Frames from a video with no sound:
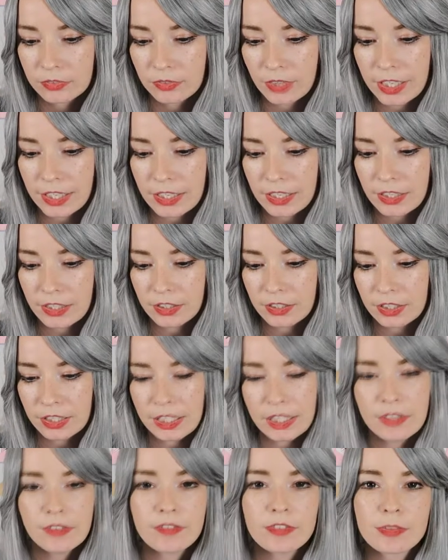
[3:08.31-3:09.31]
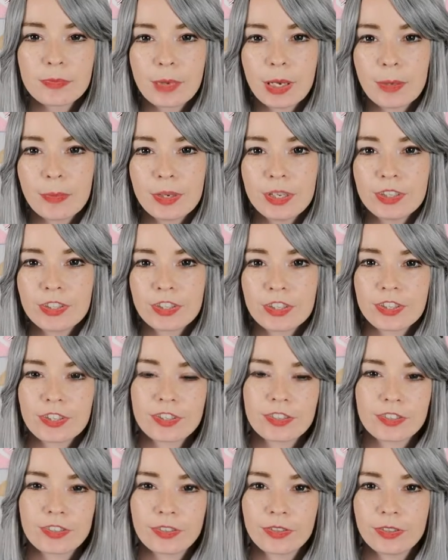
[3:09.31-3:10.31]
Raking leaves, maybe,
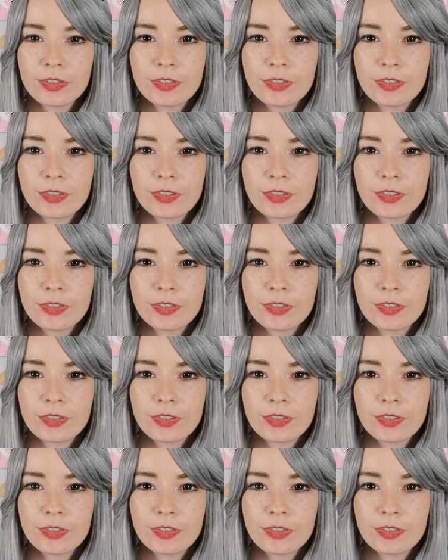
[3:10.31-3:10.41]
just so